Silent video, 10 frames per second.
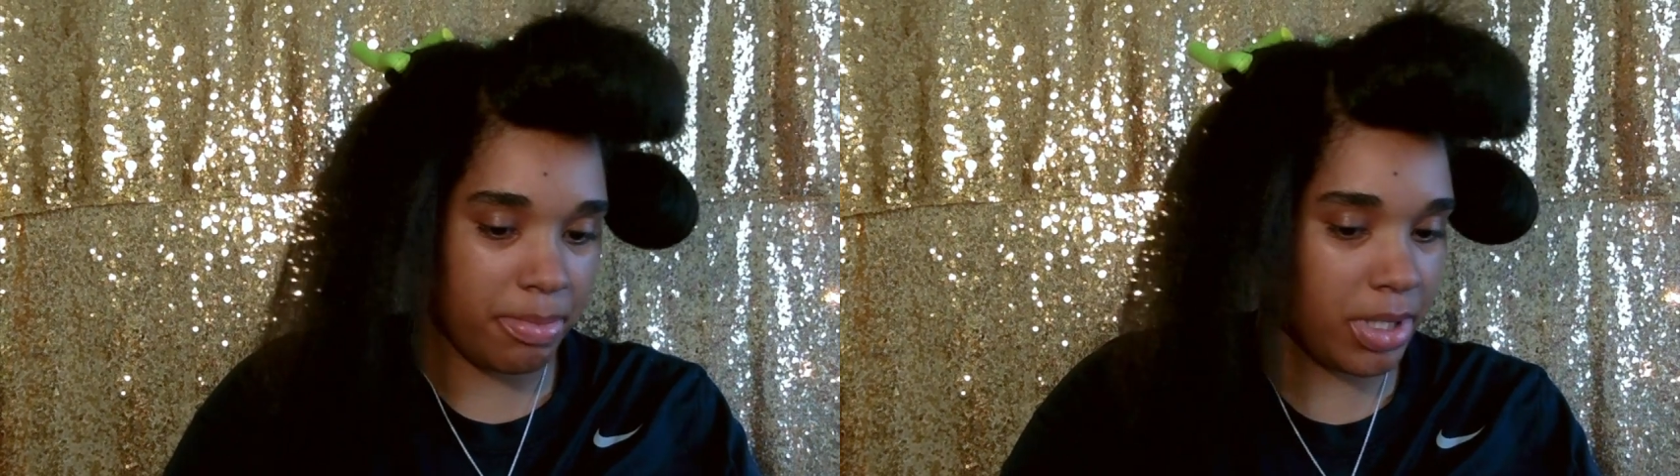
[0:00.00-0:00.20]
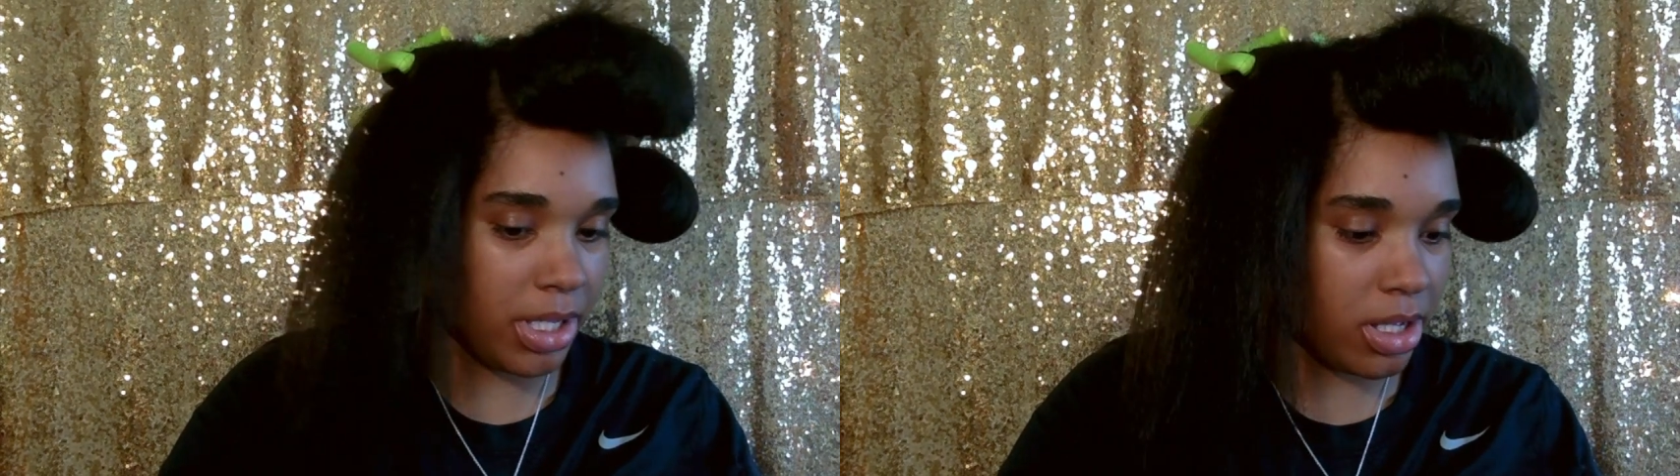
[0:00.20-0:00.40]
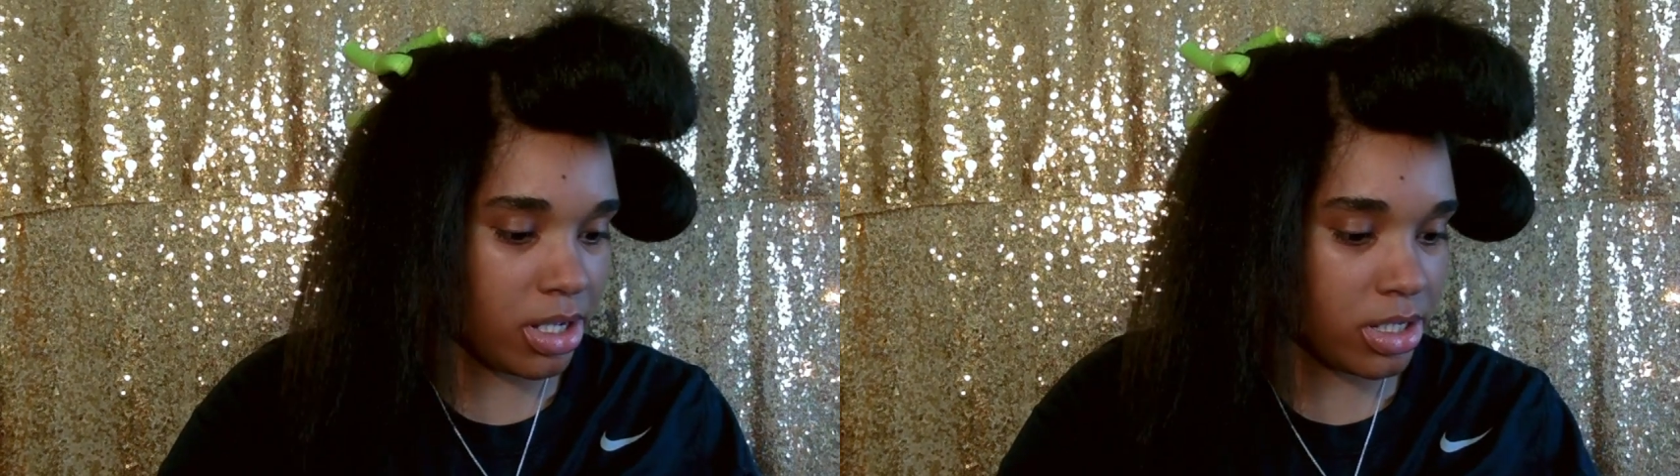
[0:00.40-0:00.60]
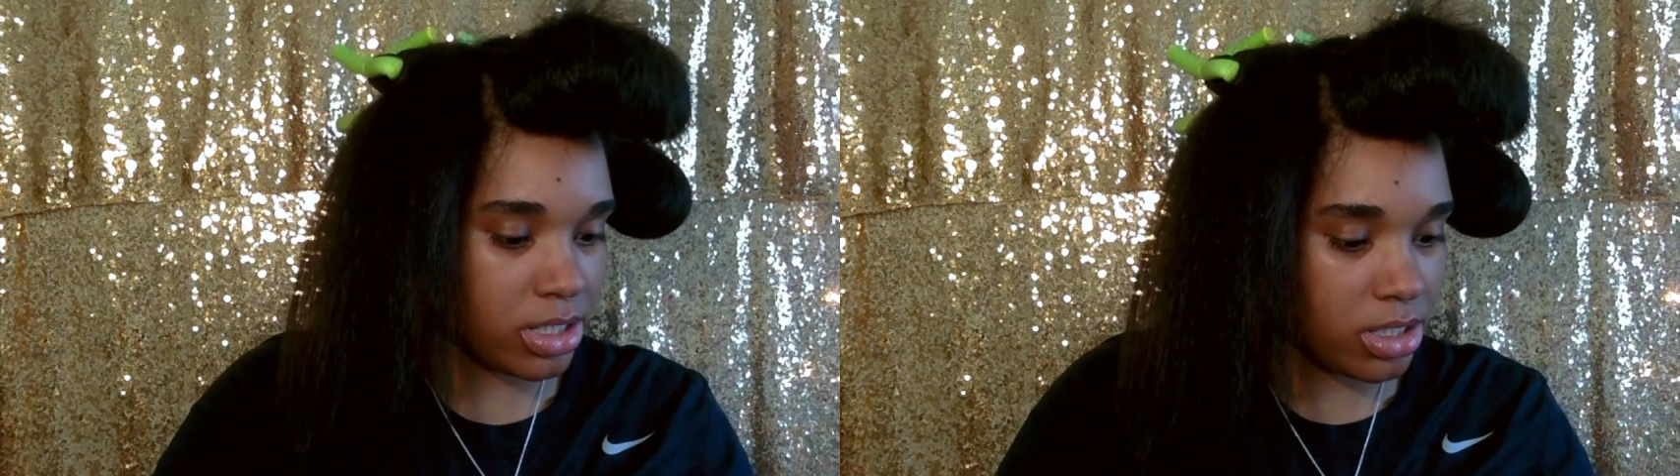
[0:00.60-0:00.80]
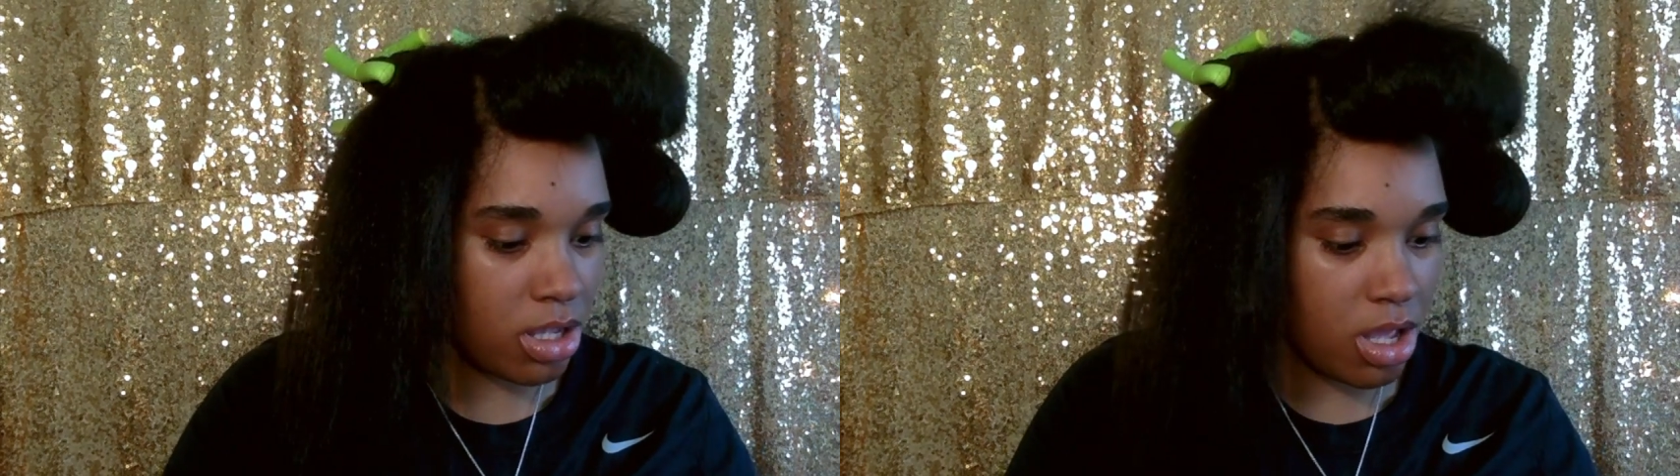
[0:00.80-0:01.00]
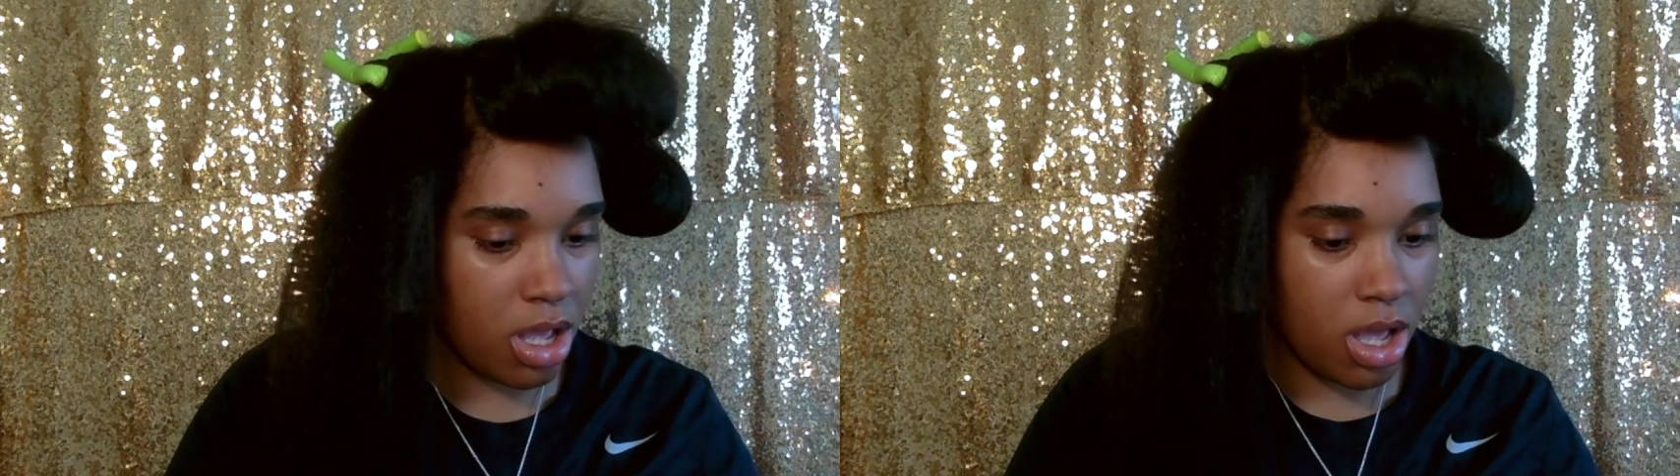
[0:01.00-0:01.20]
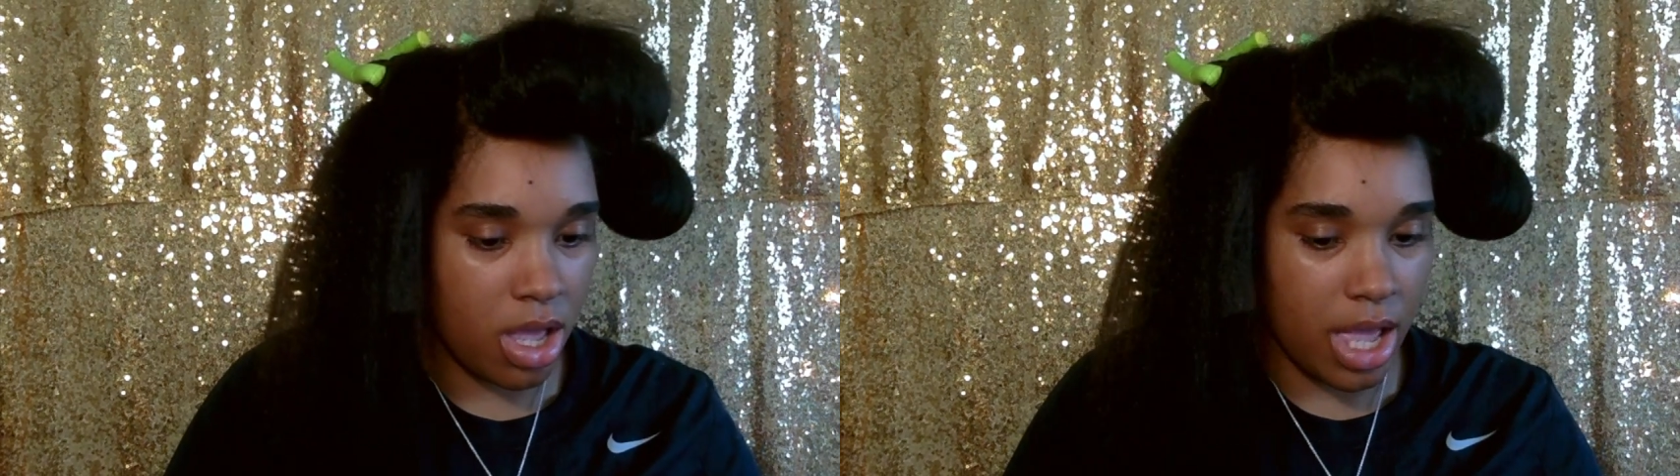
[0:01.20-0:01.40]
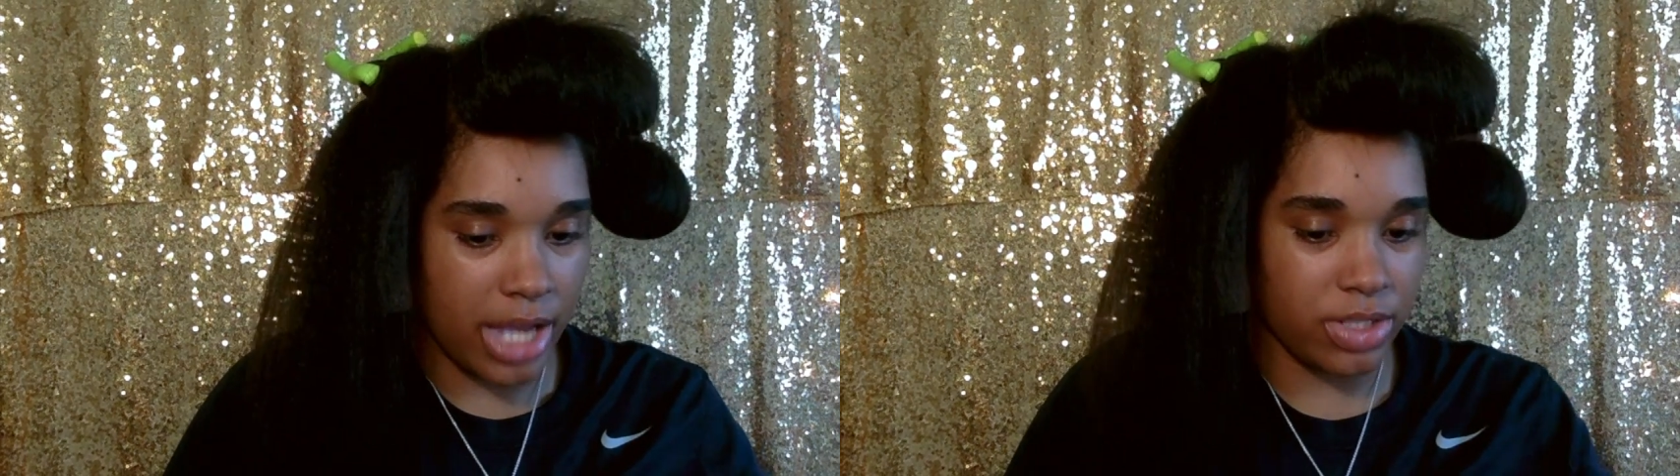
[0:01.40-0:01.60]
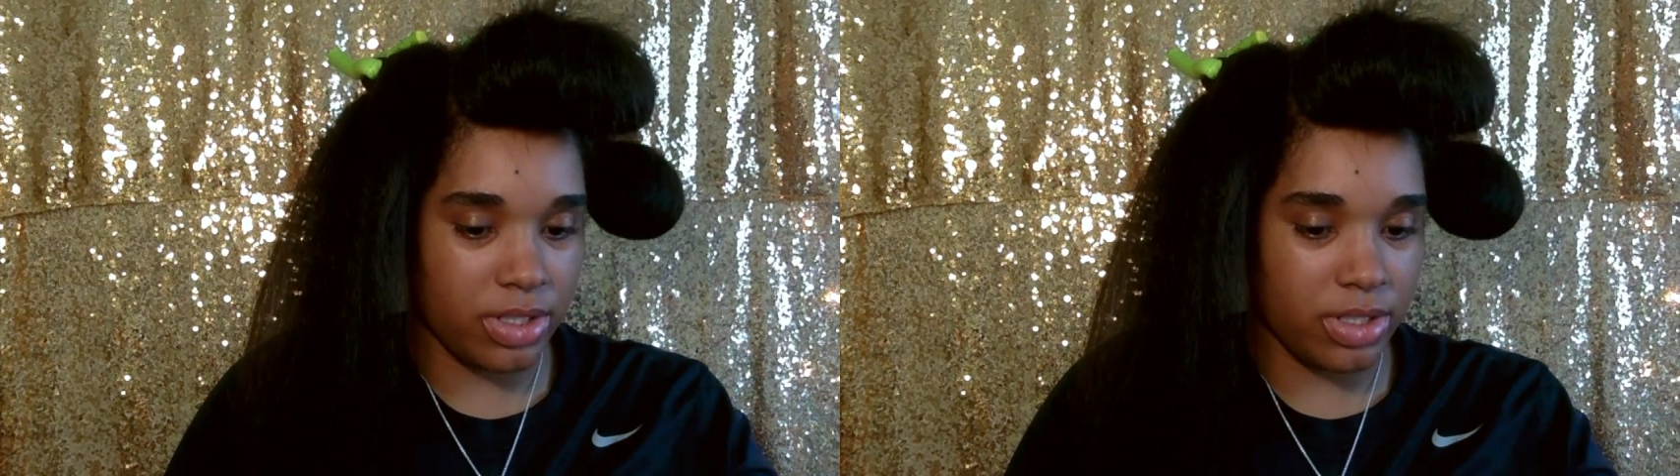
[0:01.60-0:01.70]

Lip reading: Because as